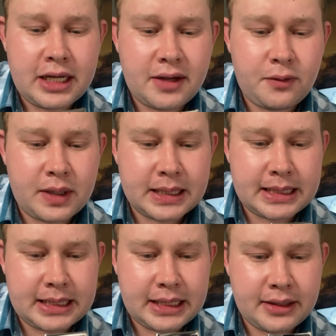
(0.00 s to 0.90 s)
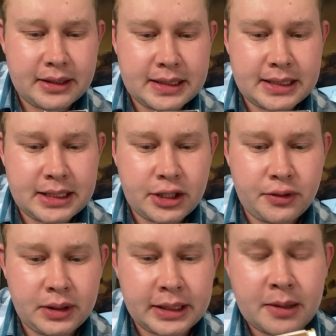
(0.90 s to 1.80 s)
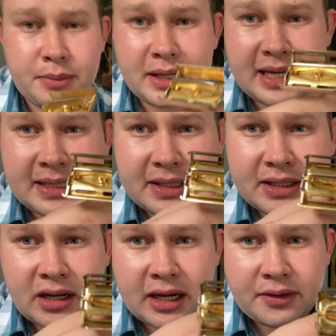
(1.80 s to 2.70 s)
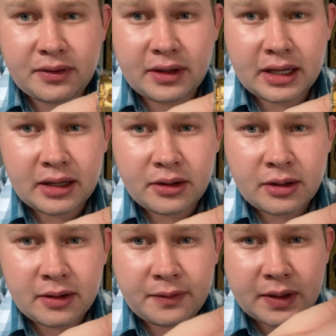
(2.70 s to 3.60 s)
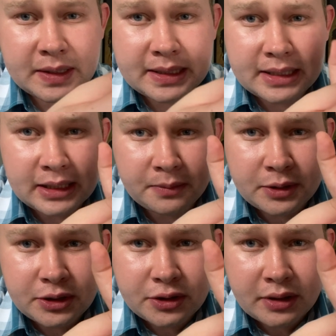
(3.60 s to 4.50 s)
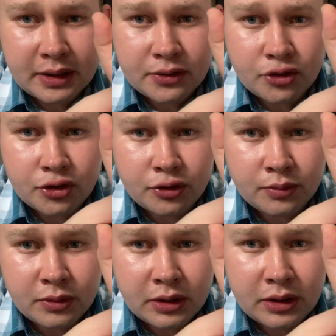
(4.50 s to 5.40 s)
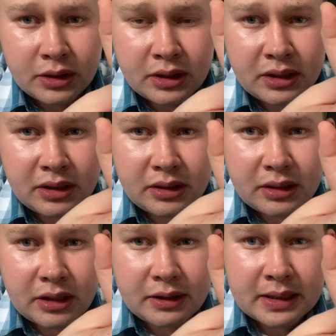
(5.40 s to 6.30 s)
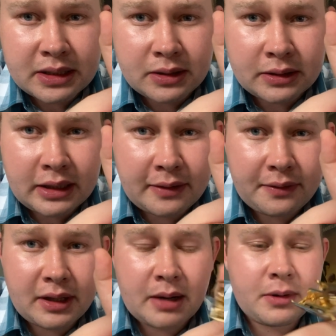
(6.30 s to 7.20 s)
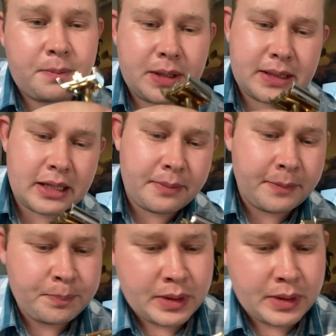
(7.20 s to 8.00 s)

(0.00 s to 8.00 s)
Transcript: If you can see the serial number inside there, I don't know if you can see. Let me try and zoom. No, it doesn't look like if the camera picks it up.